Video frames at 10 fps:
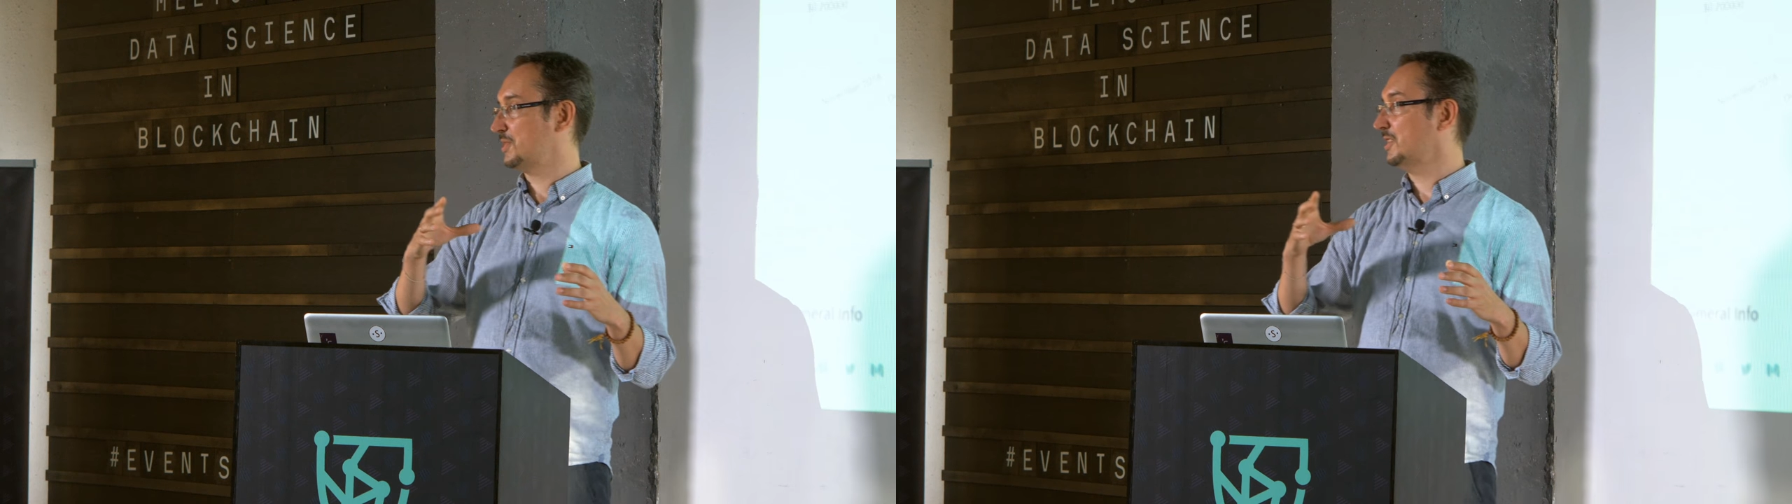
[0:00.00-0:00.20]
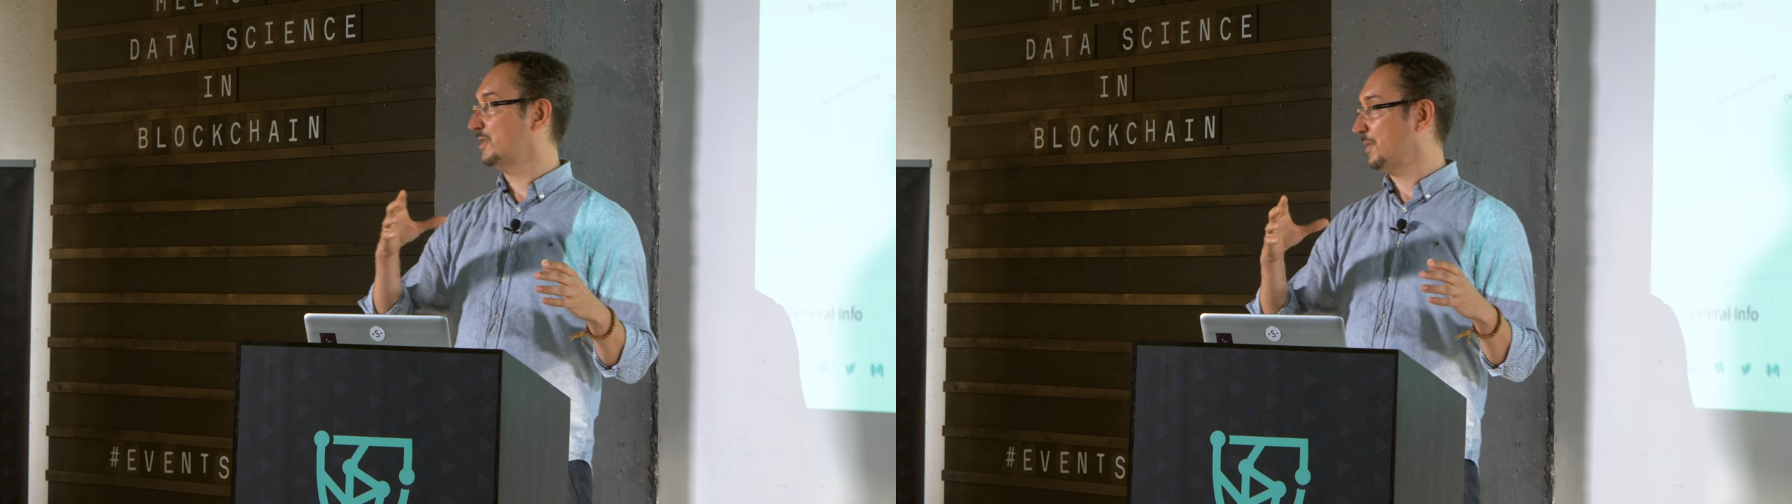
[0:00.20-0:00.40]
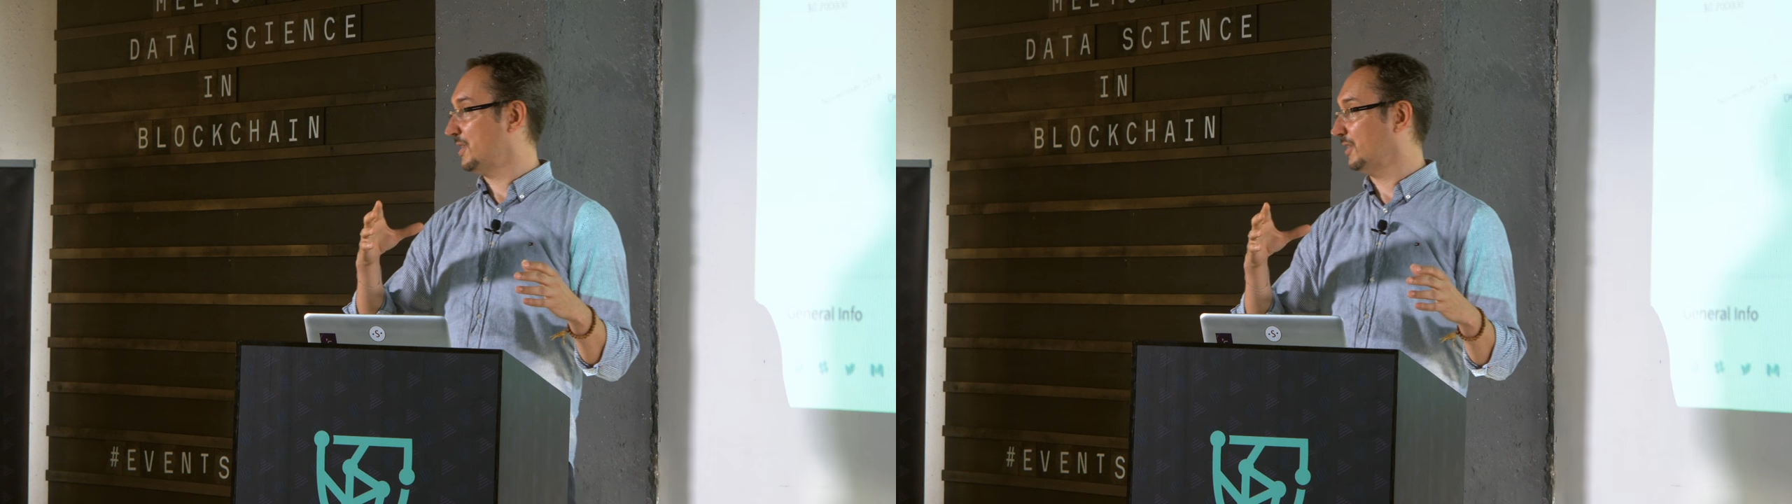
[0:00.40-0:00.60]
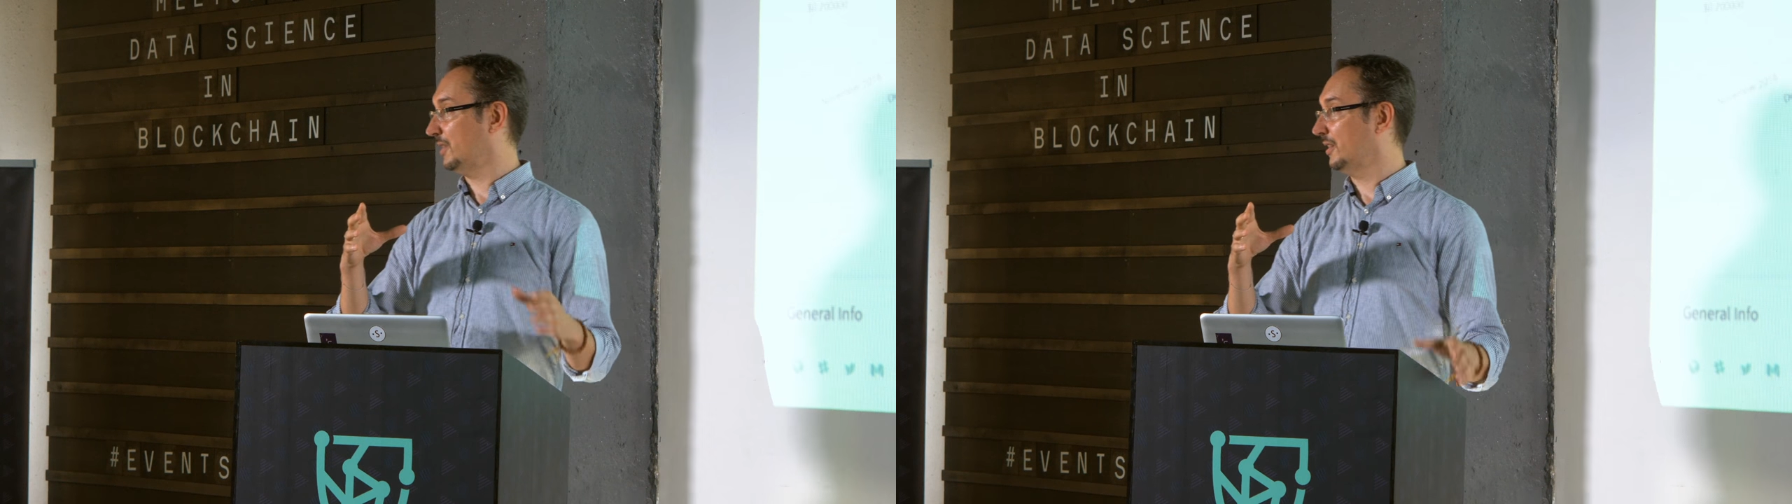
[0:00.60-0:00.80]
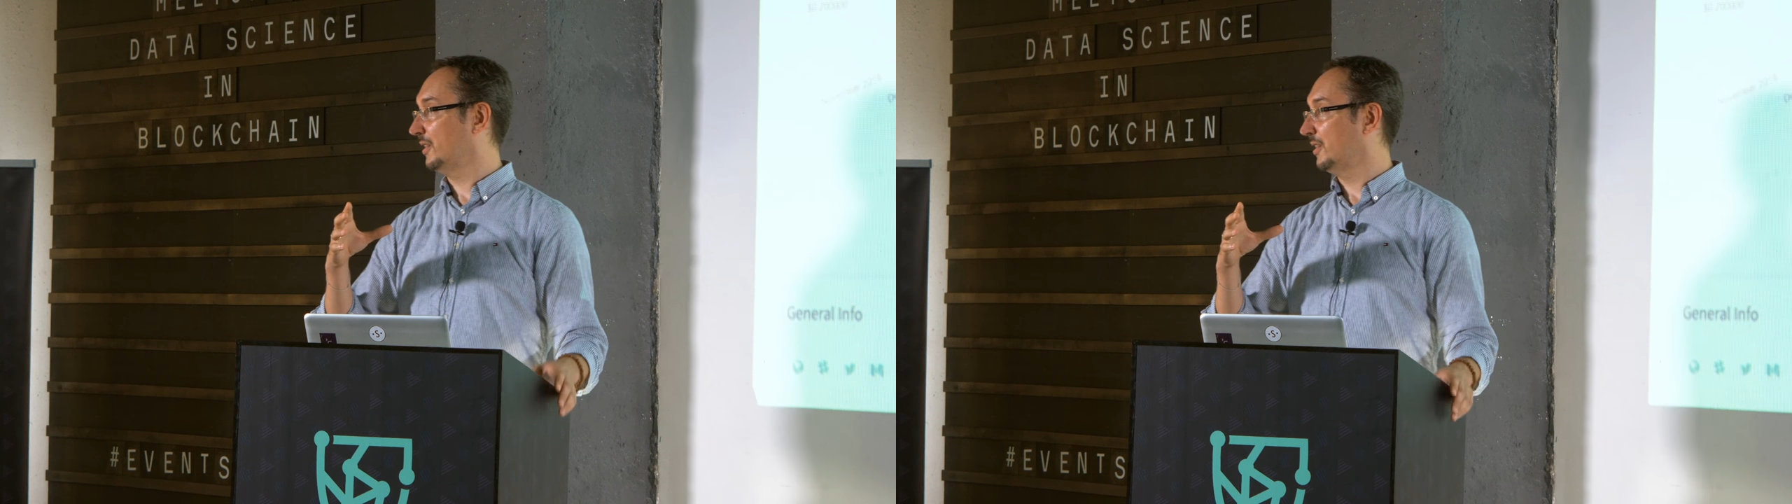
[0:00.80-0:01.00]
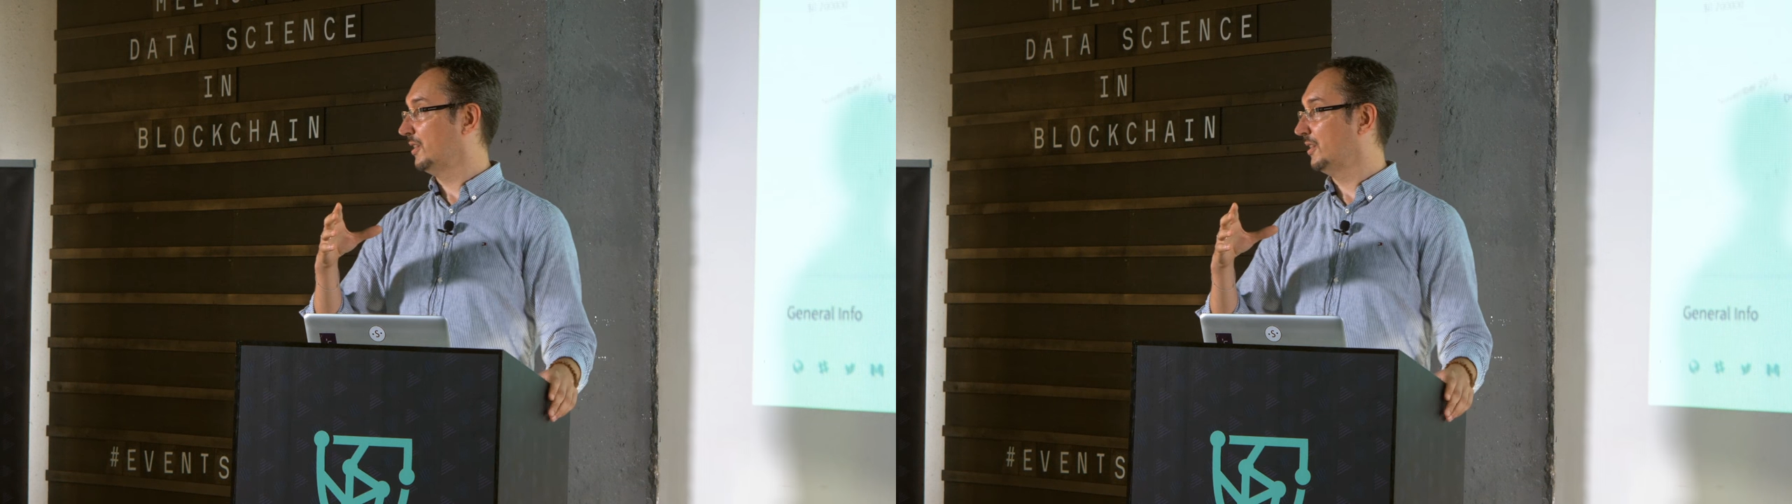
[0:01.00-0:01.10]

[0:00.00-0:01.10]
its bad sense,